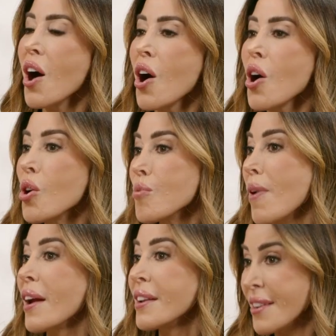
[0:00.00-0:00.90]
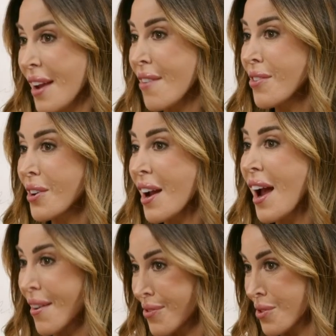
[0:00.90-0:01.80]
hope I never
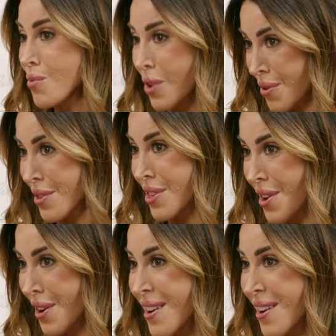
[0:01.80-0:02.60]
have to work with you,